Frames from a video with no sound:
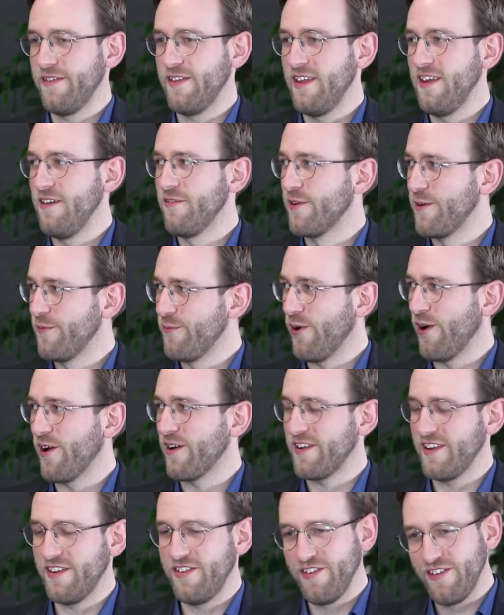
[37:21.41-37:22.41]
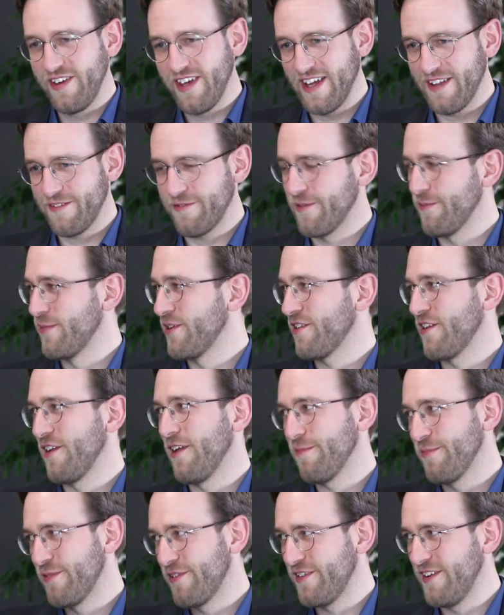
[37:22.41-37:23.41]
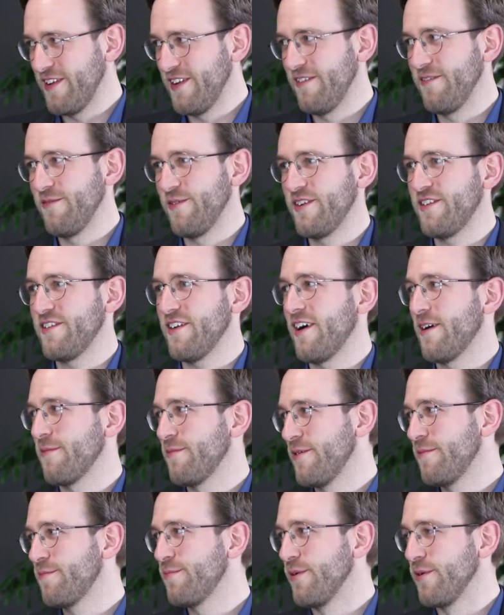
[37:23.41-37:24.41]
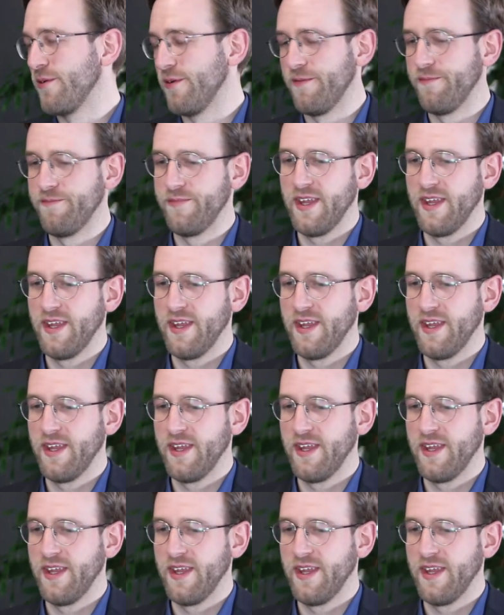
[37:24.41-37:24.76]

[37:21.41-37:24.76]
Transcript: the reward that you get from the slot machine, which arm you pull,